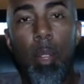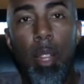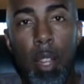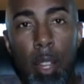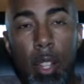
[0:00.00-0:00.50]

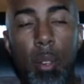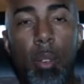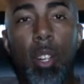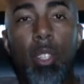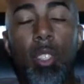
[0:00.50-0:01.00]
In other
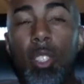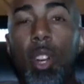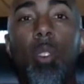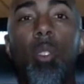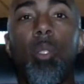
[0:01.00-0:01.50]
words,
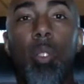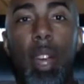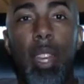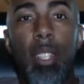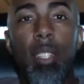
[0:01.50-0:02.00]
don't
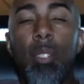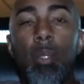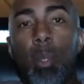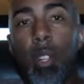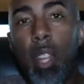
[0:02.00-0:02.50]
write
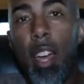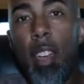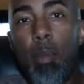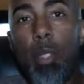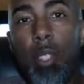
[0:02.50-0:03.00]
for
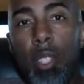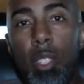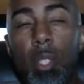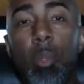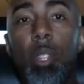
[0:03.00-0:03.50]
live
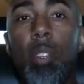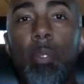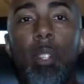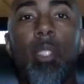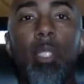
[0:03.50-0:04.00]
musicians when you're
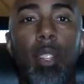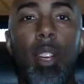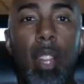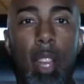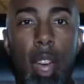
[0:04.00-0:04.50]
first
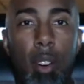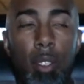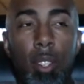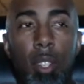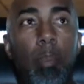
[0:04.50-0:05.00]
starting out.
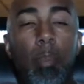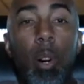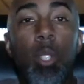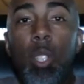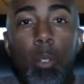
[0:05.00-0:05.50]

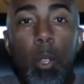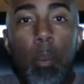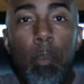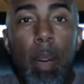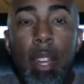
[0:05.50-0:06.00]
Most of you
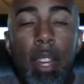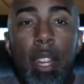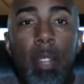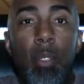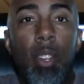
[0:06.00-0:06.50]
might not
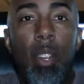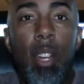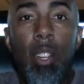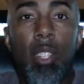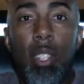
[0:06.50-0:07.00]
even
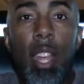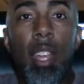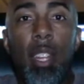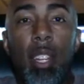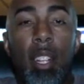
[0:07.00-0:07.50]

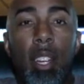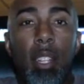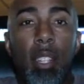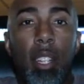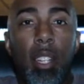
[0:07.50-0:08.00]
understand
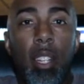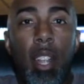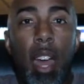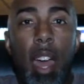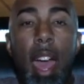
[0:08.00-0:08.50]

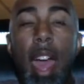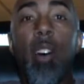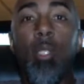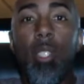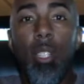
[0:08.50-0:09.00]

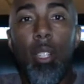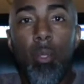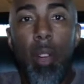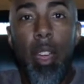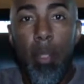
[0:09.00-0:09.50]
how to
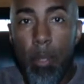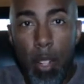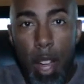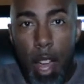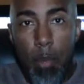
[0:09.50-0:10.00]
write for
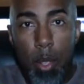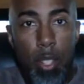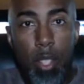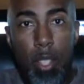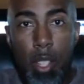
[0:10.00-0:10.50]
live
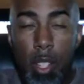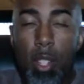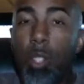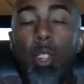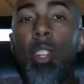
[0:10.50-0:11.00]
musicians.
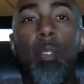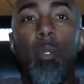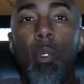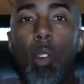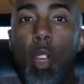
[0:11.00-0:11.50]
So don't
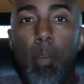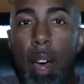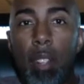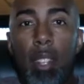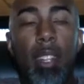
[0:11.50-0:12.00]
even worry
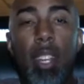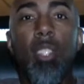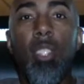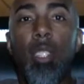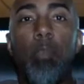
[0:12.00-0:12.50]
about that. That's
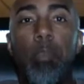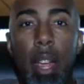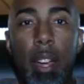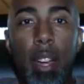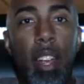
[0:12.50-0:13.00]
just a
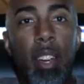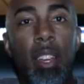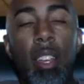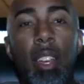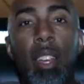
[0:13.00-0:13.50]
barrier
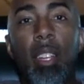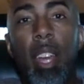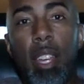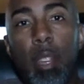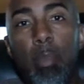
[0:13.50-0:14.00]

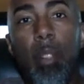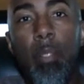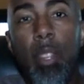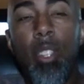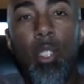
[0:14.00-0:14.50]
that can
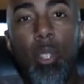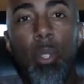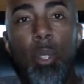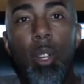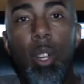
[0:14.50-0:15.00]
prevent
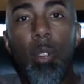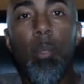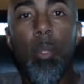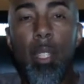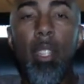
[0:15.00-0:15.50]
you
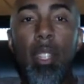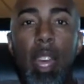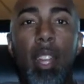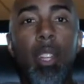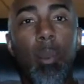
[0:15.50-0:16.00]
from sitting
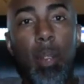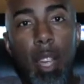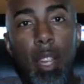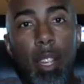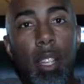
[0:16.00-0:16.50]
down and
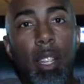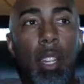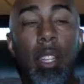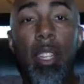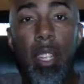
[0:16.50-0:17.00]
creating.
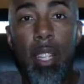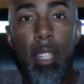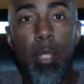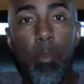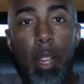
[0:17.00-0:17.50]
A
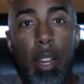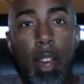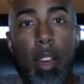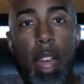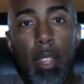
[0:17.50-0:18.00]
needless
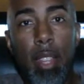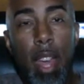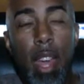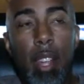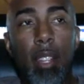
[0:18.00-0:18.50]
barrier at that.